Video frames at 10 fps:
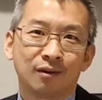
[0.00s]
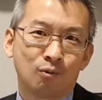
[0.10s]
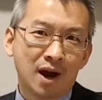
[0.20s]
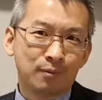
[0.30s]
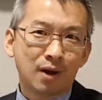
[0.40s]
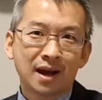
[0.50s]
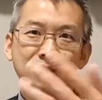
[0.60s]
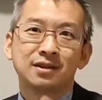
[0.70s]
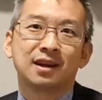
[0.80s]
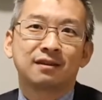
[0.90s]
Why
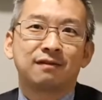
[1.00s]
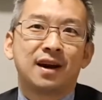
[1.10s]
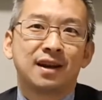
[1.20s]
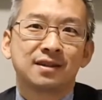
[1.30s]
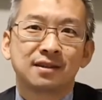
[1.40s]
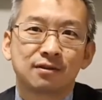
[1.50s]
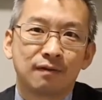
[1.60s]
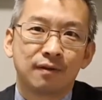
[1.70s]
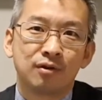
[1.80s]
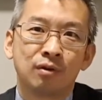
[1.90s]
couldn't you get the financing
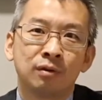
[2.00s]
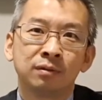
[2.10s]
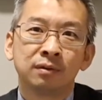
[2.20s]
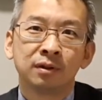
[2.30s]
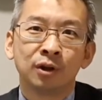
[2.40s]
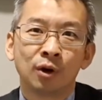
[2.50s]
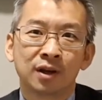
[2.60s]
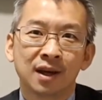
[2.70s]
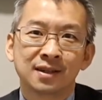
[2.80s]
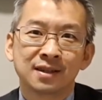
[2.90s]
straight from your
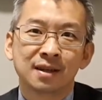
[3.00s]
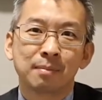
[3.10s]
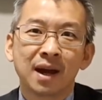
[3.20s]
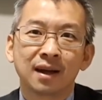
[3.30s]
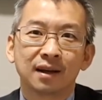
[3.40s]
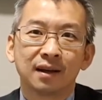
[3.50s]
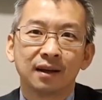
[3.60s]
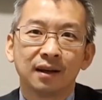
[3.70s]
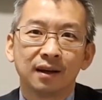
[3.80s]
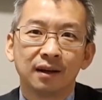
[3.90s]
own existing bank?
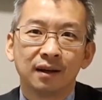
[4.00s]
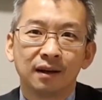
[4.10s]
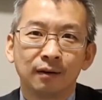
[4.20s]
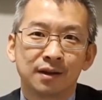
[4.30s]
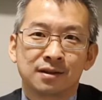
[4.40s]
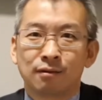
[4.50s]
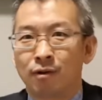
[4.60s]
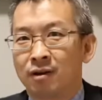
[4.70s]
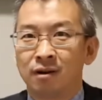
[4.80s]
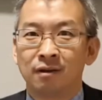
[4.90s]
Well, this is
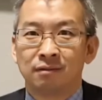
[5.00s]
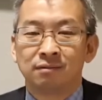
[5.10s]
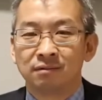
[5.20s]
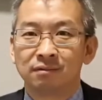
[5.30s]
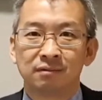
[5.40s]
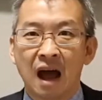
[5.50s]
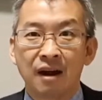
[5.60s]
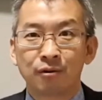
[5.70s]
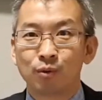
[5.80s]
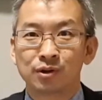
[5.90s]
why I don't
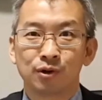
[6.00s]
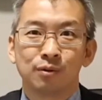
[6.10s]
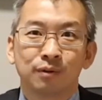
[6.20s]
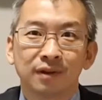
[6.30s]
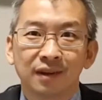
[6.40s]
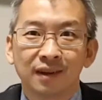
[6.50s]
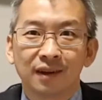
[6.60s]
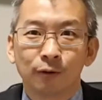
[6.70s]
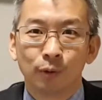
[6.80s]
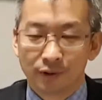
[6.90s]
know what to do.
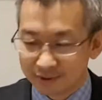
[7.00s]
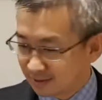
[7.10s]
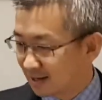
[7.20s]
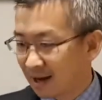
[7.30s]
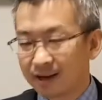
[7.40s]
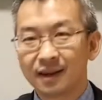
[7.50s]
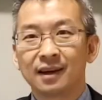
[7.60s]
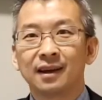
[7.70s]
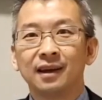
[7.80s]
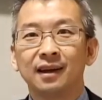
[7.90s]
Well, that's exactly
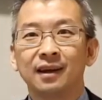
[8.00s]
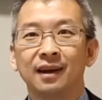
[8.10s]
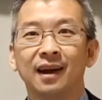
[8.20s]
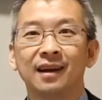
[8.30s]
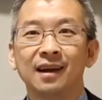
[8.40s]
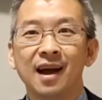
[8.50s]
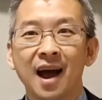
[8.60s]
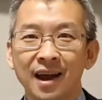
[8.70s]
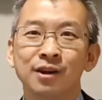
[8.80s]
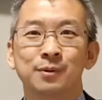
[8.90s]
it.
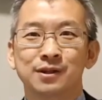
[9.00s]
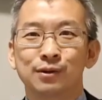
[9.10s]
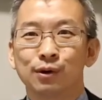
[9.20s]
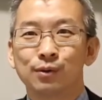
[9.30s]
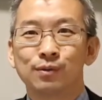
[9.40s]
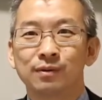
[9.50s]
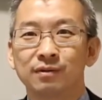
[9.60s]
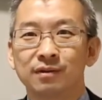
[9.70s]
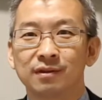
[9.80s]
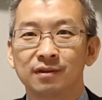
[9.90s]
I know what to do,
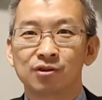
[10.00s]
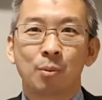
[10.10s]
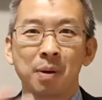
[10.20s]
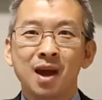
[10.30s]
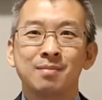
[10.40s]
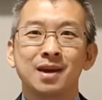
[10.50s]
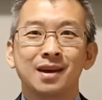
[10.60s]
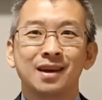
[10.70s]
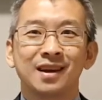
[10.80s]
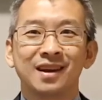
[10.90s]
so pay
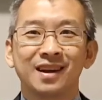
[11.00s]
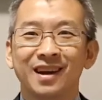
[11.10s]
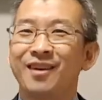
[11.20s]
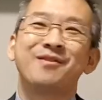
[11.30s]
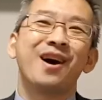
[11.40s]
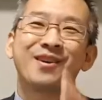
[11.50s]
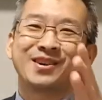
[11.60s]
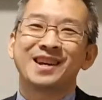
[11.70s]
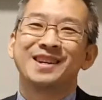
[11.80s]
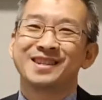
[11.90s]
me. Of
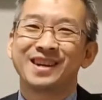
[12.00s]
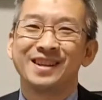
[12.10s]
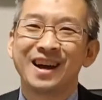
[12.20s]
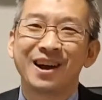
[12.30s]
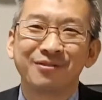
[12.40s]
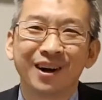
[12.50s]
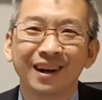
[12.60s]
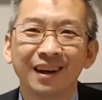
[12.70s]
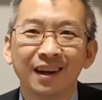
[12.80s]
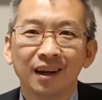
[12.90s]
course, I didn't say it that
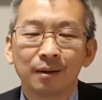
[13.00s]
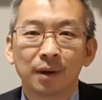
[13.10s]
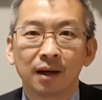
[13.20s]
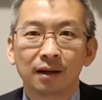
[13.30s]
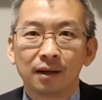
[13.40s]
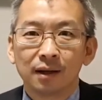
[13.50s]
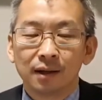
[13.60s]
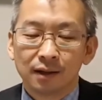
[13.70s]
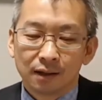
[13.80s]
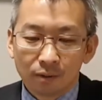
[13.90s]
way, but
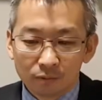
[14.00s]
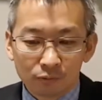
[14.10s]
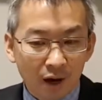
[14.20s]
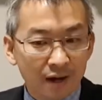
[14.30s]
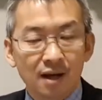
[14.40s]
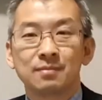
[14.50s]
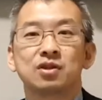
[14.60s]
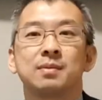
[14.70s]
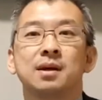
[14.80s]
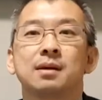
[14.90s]
why are you
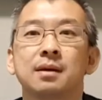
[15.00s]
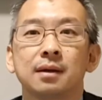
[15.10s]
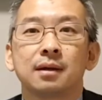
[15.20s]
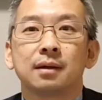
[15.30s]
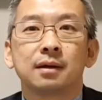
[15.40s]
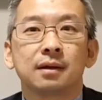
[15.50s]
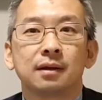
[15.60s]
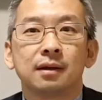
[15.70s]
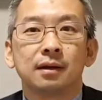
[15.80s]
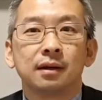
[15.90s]
coming to me?
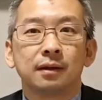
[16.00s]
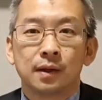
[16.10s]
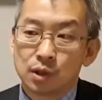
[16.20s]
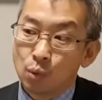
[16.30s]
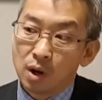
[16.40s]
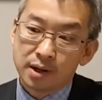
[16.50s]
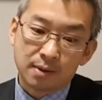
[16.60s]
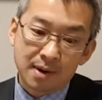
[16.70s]
There's a why.